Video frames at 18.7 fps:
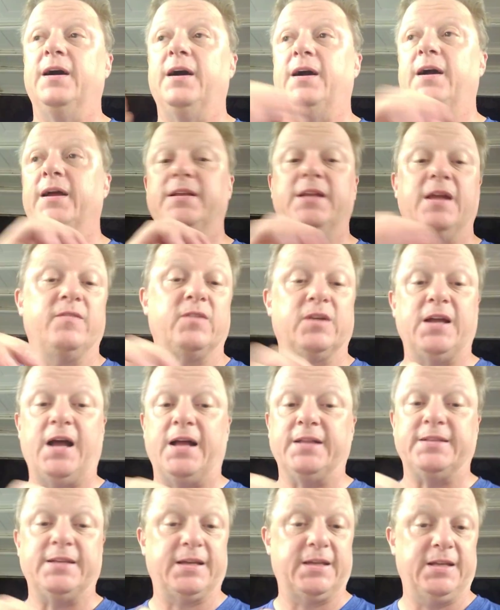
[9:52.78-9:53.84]
I never
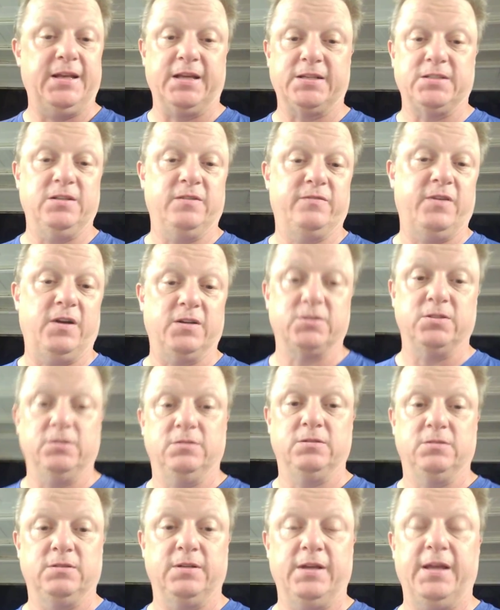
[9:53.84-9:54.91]
got that connection to function.
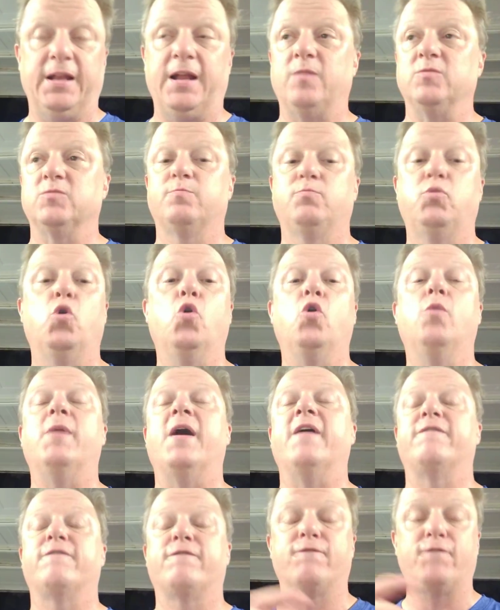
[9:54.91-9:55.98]
And I was pulling
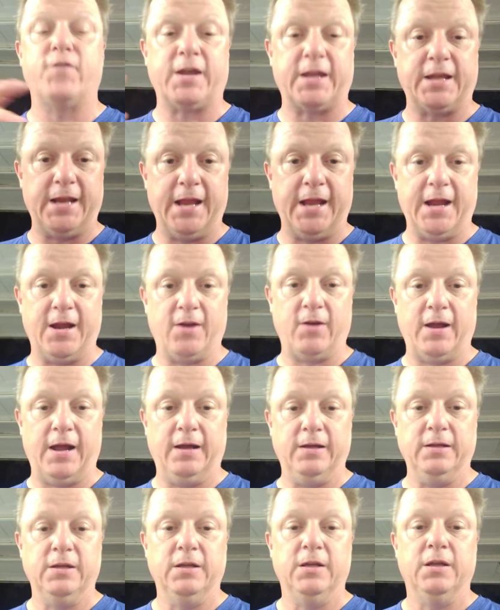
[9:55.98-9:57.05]
my freaking hair
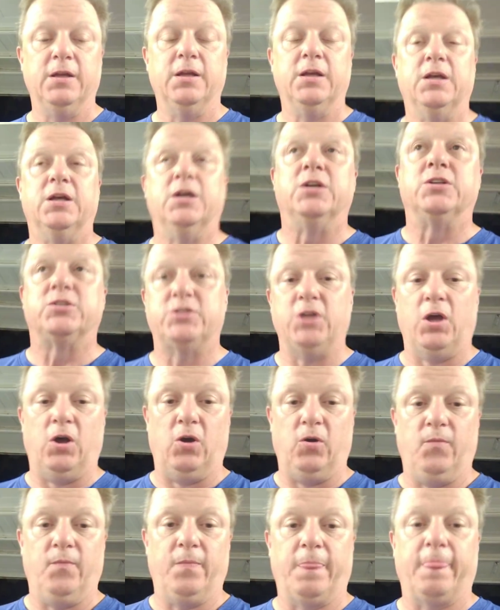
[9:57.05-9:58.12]
out.
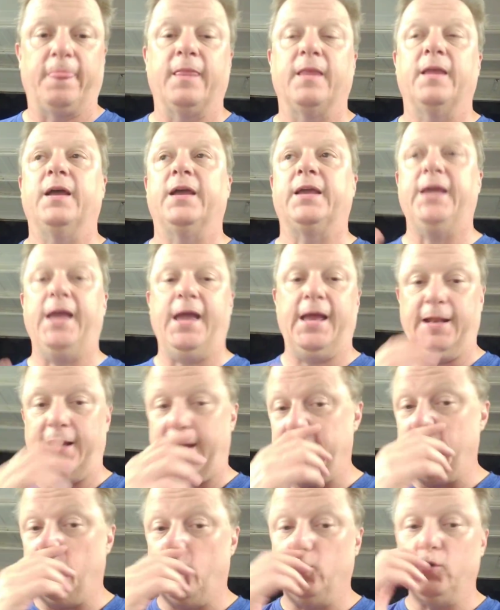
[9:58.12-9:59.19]
So, Again,
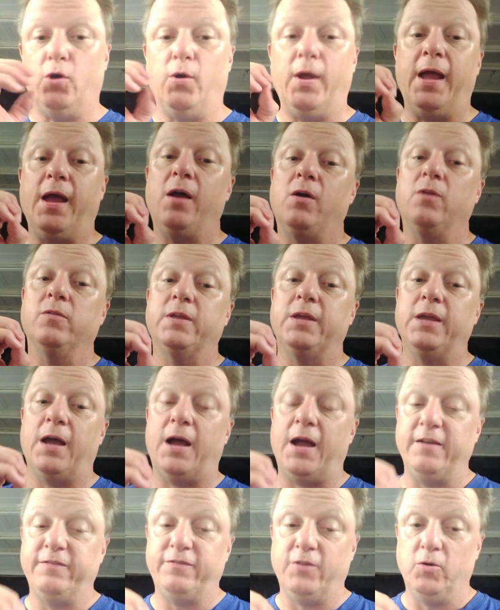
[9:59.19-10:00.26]
I don't know how the
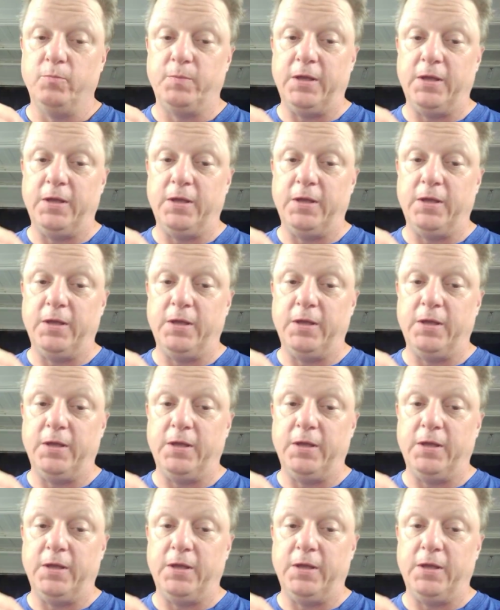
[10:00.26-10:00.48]
iPhone